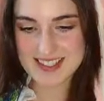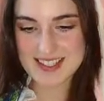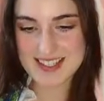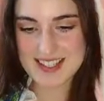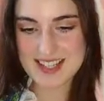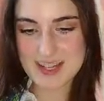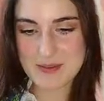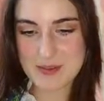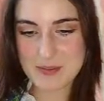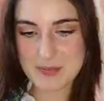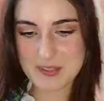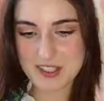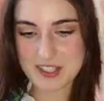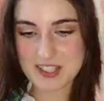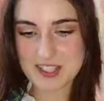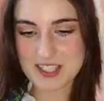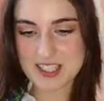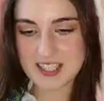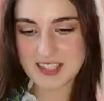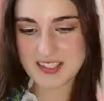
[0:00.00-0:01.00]
Damn, a
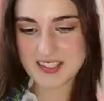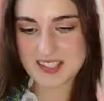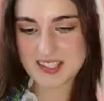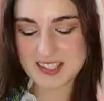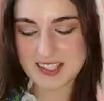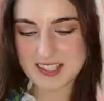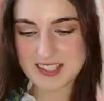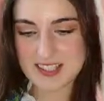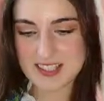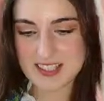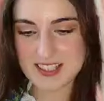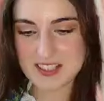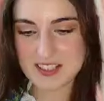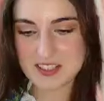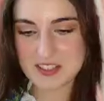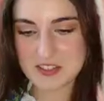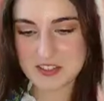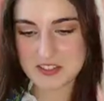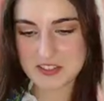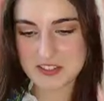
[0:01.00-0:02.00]
million yen, it's like 10
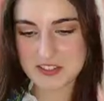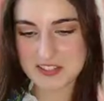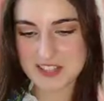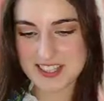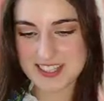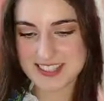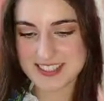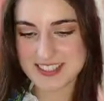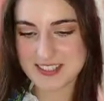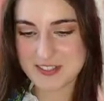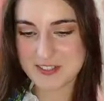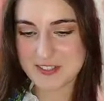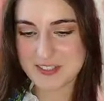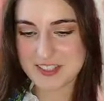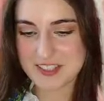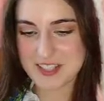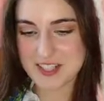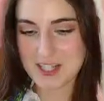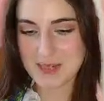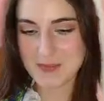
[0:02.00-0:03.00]
euros. no,
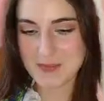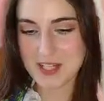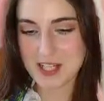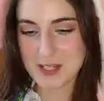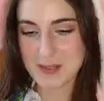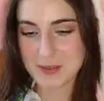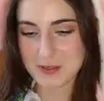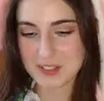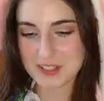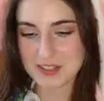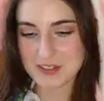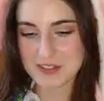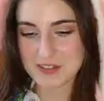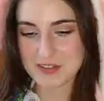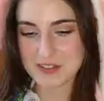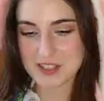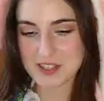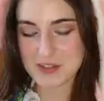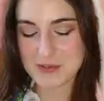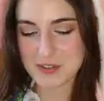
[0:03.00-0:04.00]
stop. We'll never
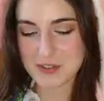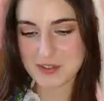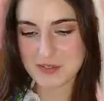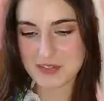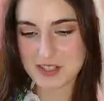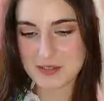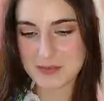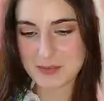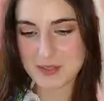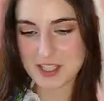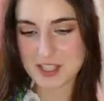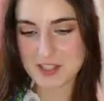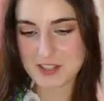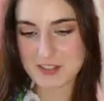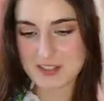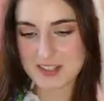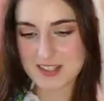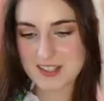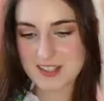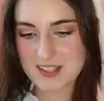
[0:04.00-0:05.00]
finish 45
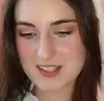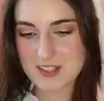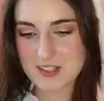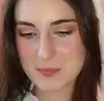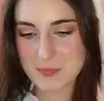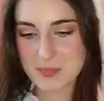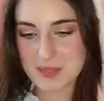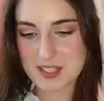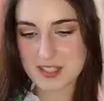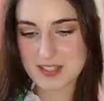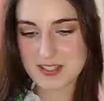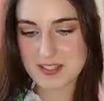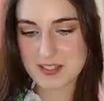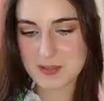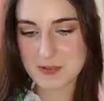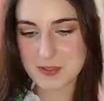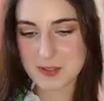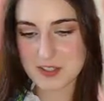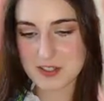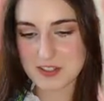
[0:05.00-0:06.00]
pages. This is some
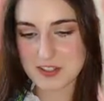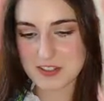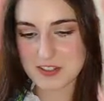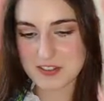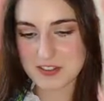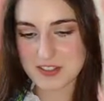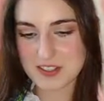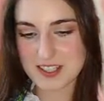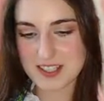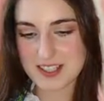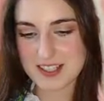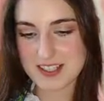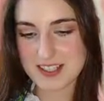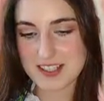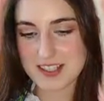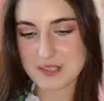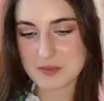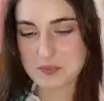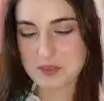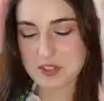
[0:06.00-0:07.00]
meta when you're on
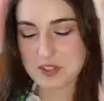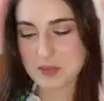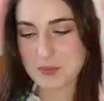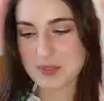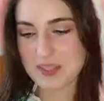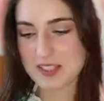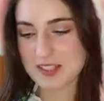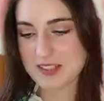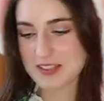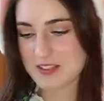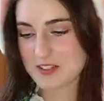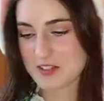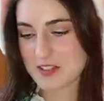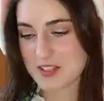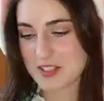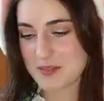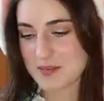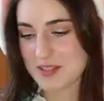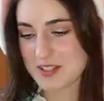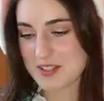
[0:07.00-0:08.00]
some European
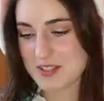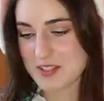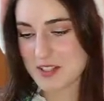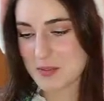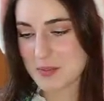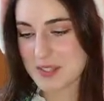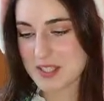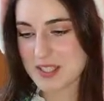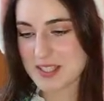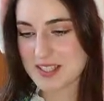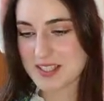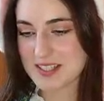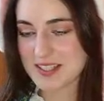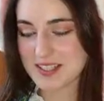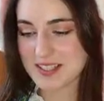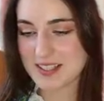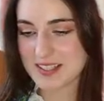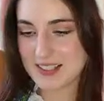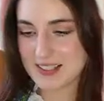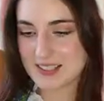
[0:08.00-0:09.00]
stream. Stop it.
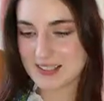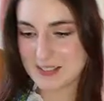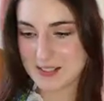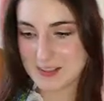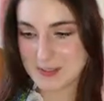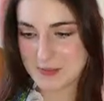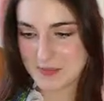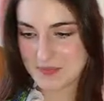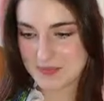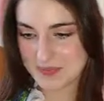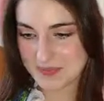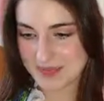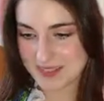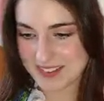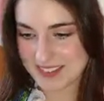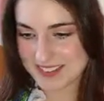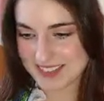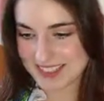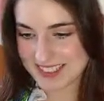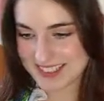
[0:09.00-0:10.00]

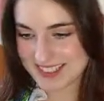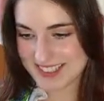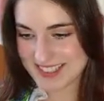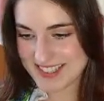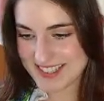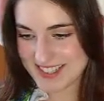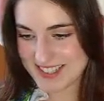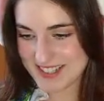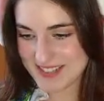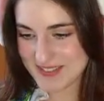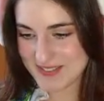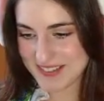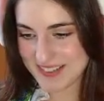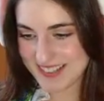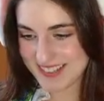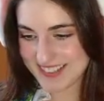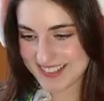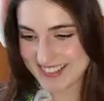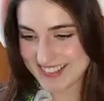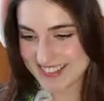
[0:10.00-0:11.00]
Look at them!
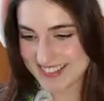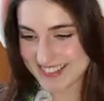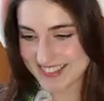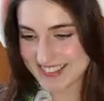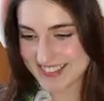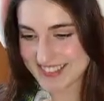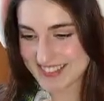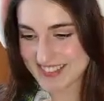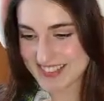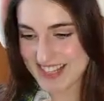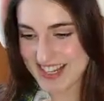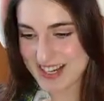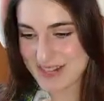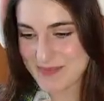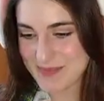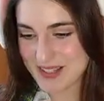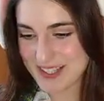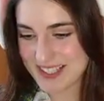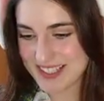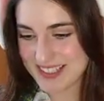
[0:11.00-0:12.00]
They're so
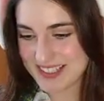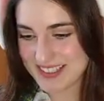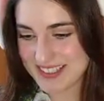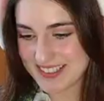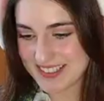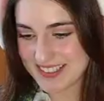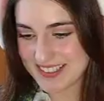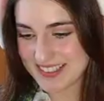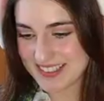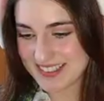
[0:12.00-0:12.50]
happy!